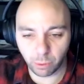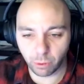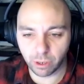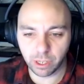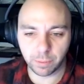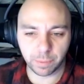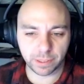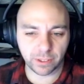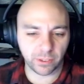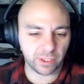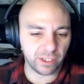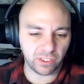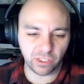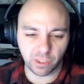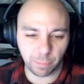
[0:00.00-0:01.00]
worried because
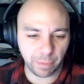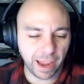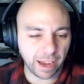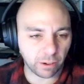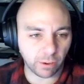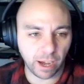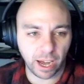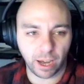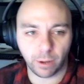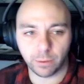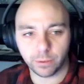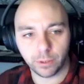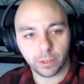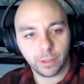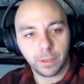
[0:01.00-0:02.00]
this is the
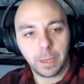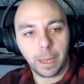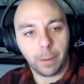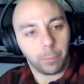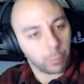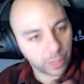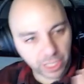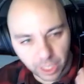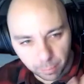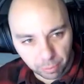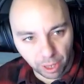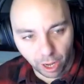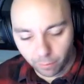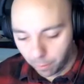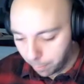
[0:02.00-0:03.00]
background. We're going to
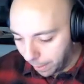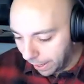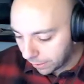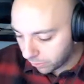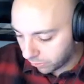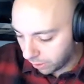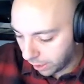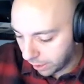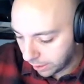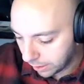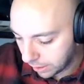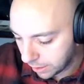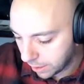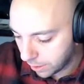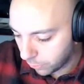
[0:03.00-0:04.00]
blur it back
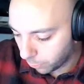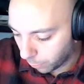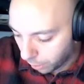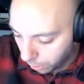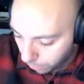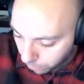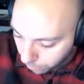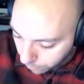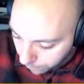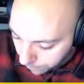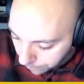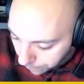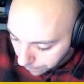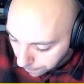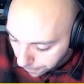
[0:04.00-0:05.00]
slightly as well
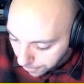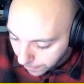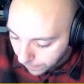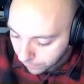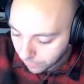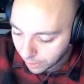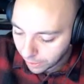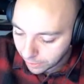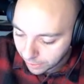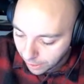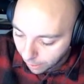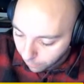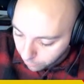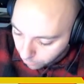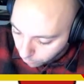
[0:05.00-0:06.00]
so that the
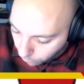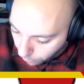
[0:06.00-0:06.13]
character